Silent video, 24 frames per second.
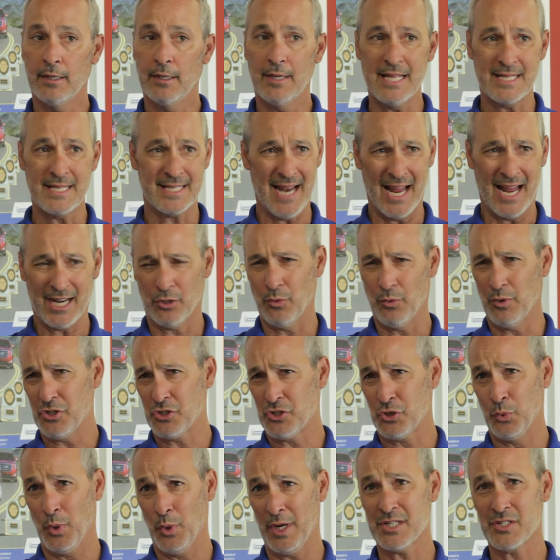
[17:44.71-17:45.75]
It's not going as
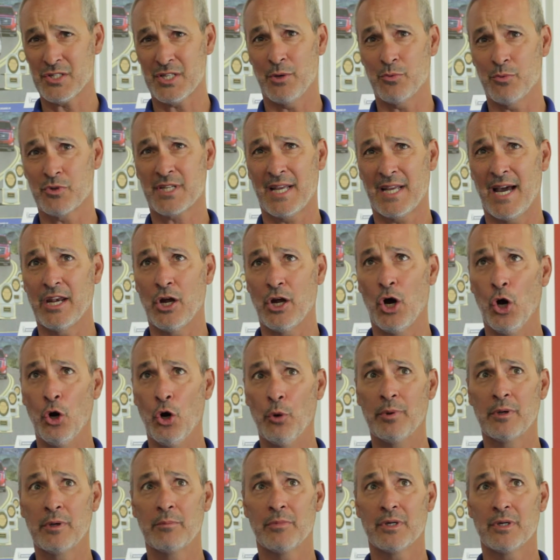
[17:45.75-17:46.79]
quick as I was kind of
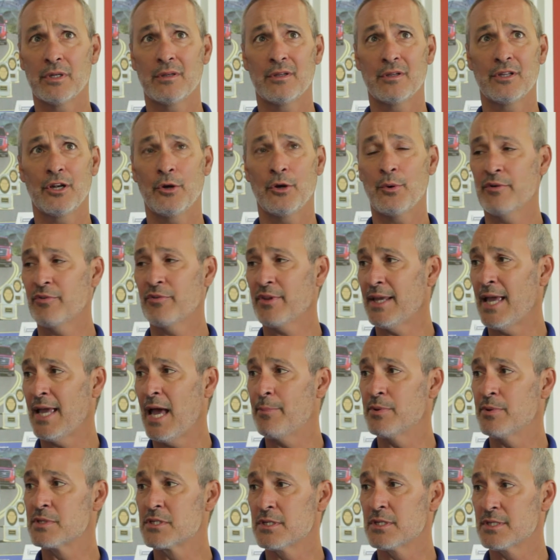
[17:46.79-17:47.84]
hoping, but everything
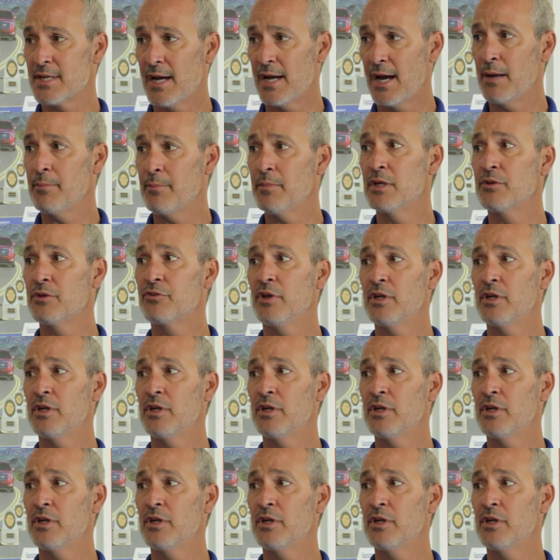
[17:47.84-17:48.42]
happens in time.